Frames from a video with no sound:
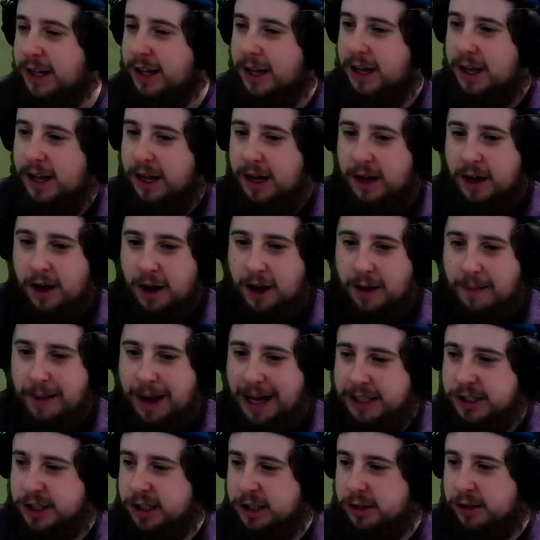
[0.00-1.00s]
false
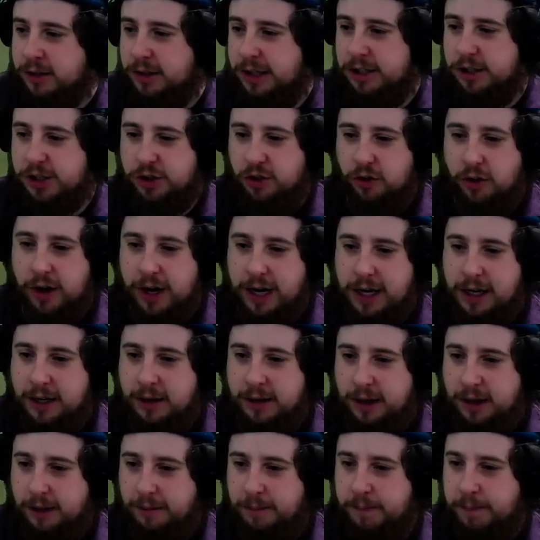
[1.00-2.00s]
nine from Firmino.
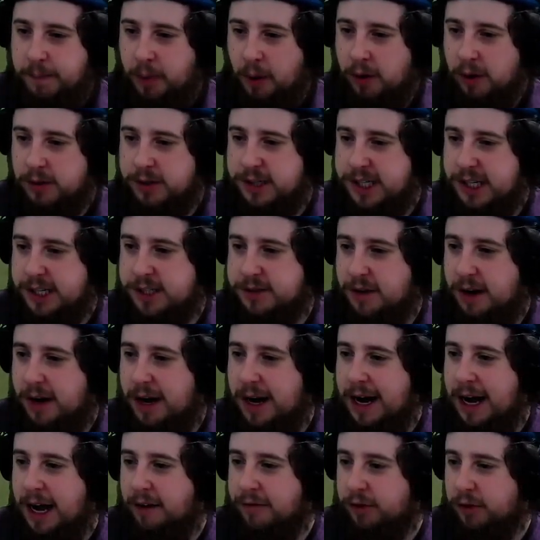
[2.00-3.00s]
World class.
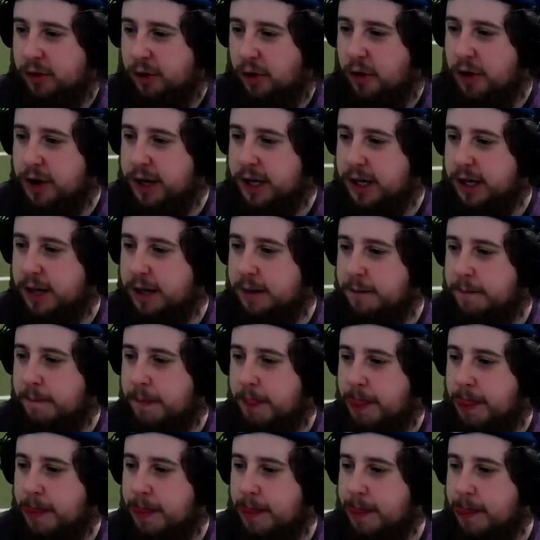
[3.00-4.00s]

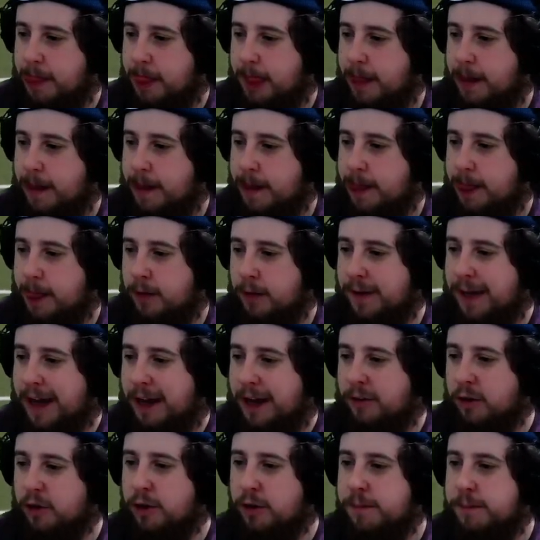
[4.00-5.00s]
Here's Firmino
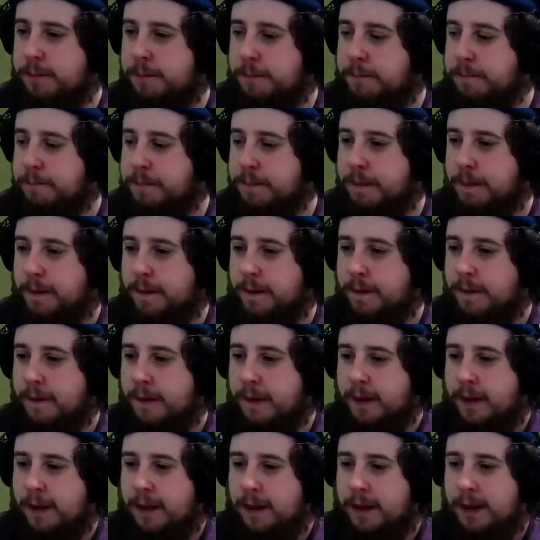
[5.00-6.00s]
again. Look at the
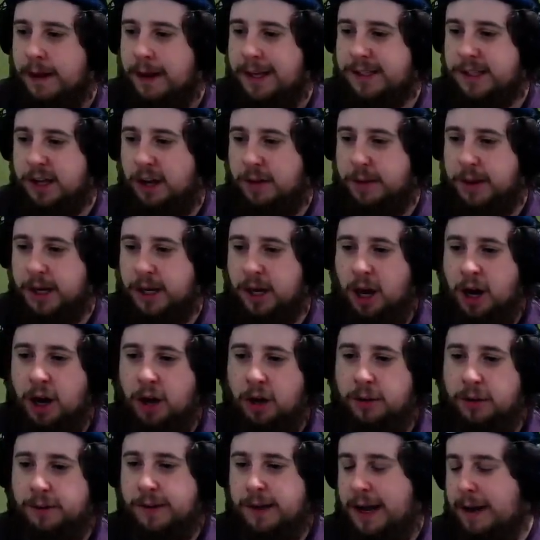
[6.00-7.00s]
space. Look where Bergwijn
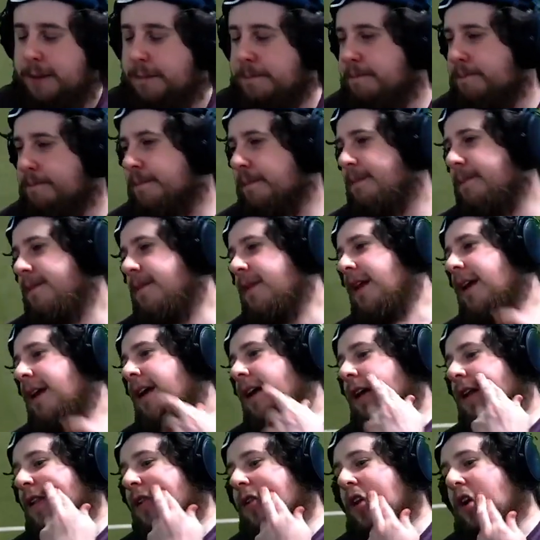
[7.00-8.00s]
was all on his
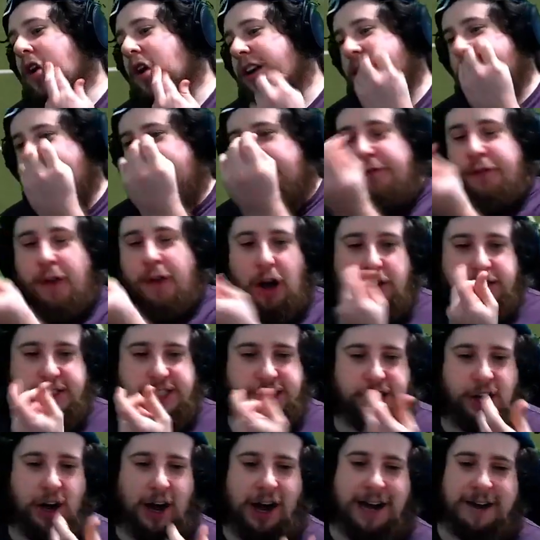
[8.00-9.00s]
own.
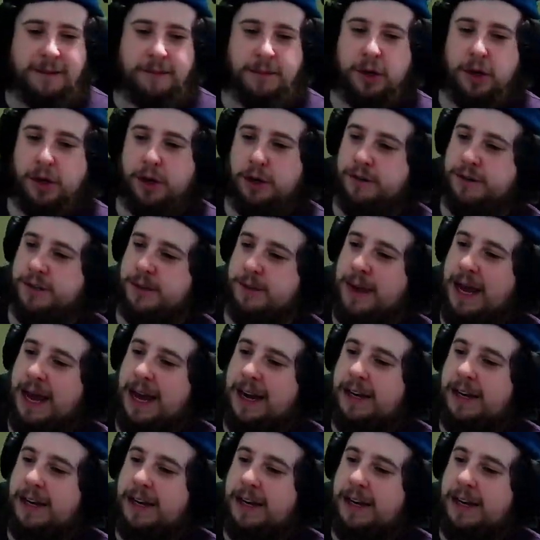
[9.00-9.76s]
Dragged the right back out